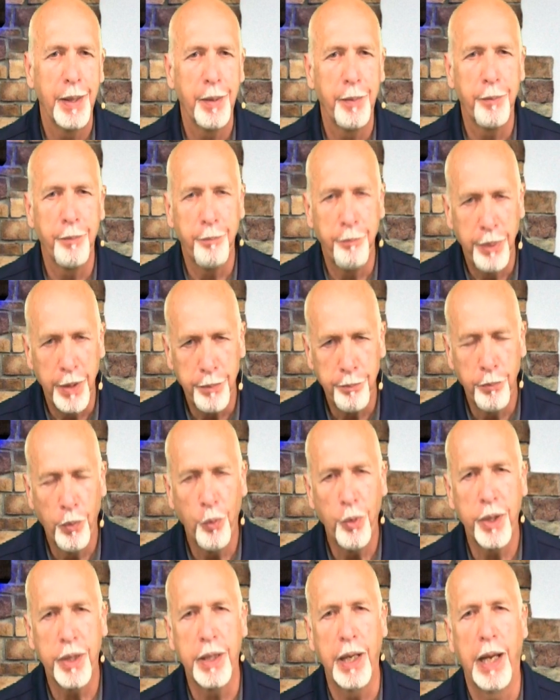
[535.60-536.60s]
But
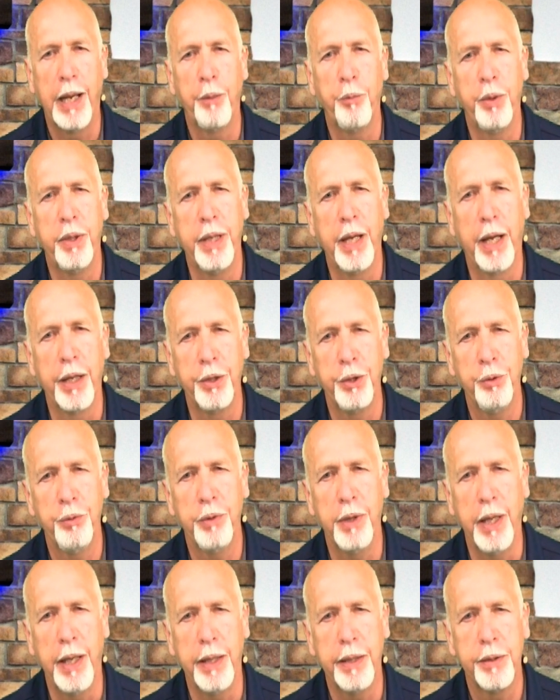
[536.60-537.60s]
Mordecai would not do
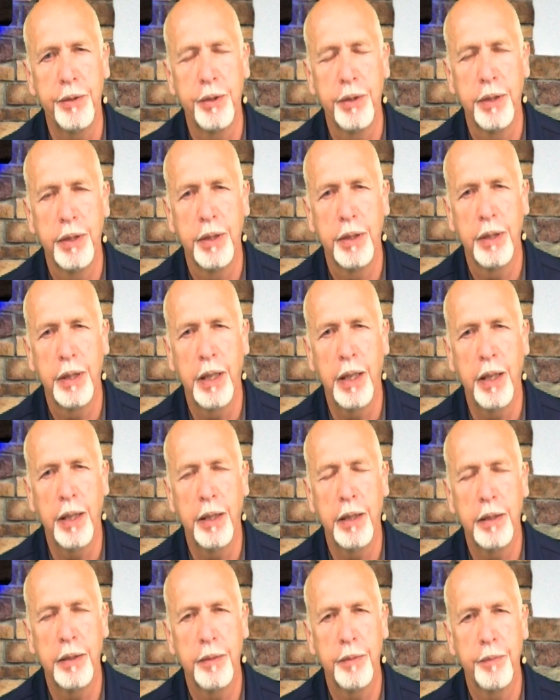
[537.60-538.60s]
that. Uh,
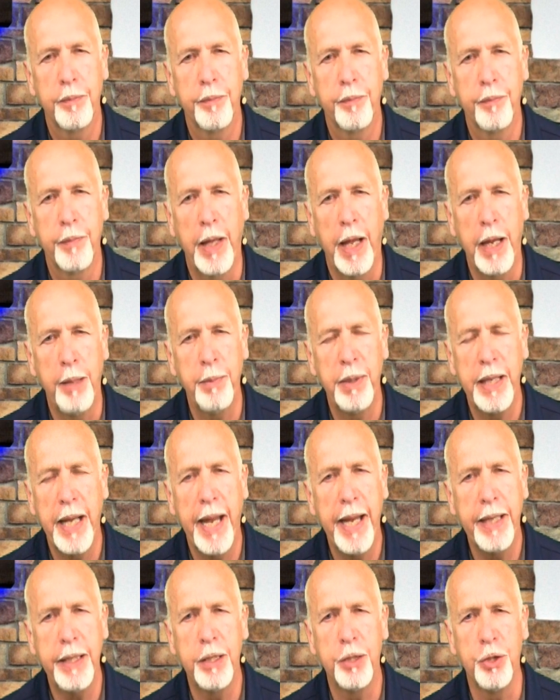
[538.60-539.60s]
Haman
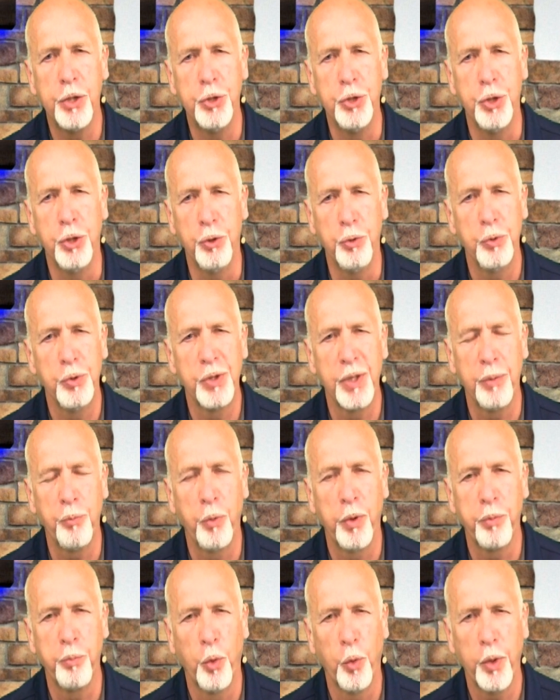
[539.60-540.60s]
hated the Jews, and
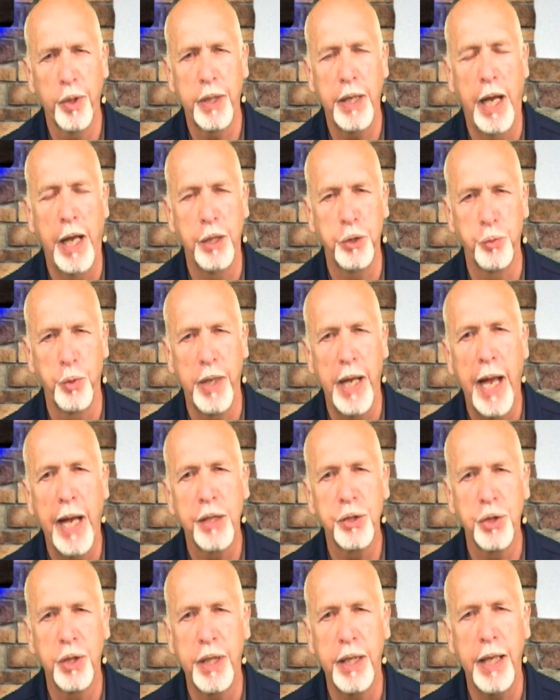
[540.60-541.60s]
with Mordecai's
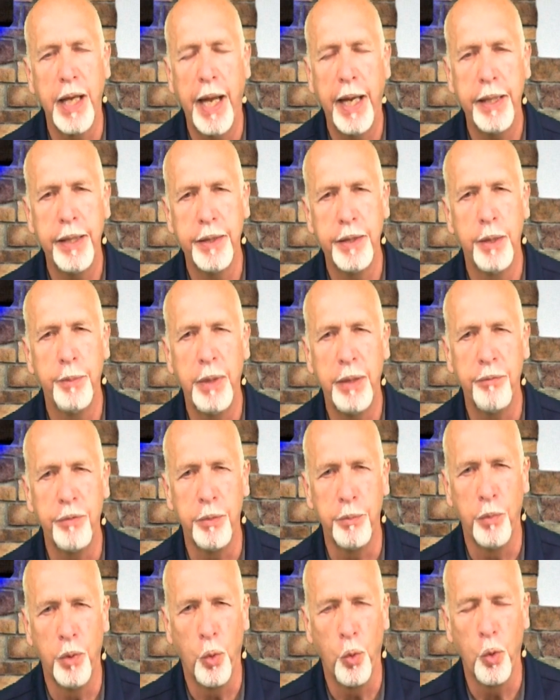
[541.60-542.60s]
reaction, he hated them even
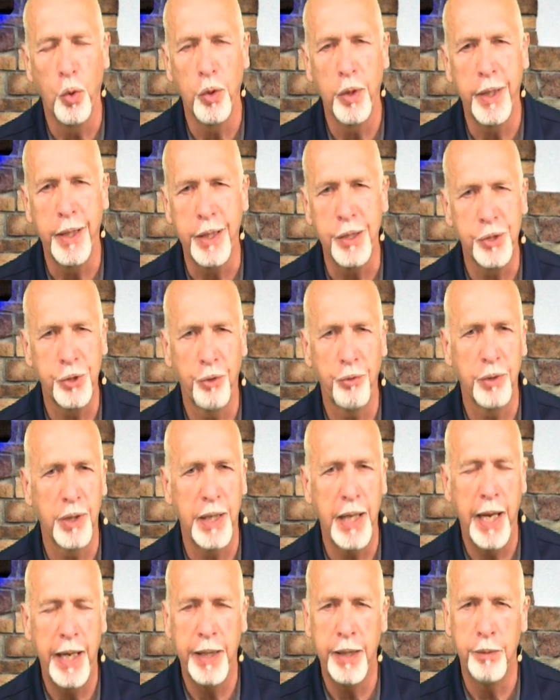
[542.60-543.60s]
more, and he certainly
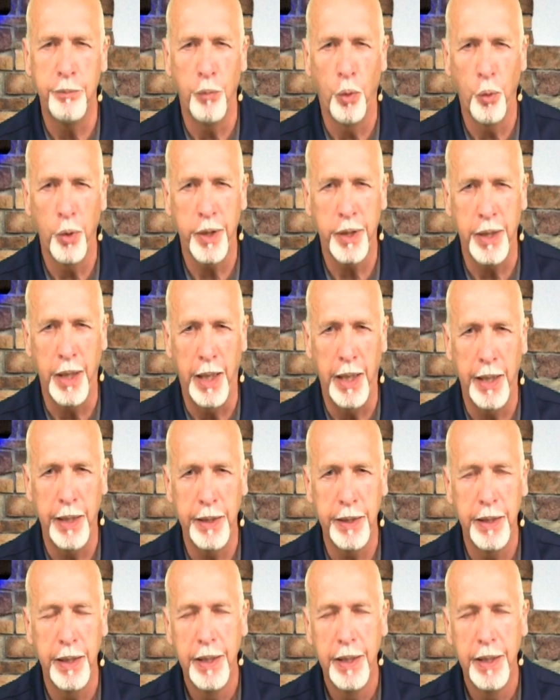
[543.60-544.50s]
hated Mordecai.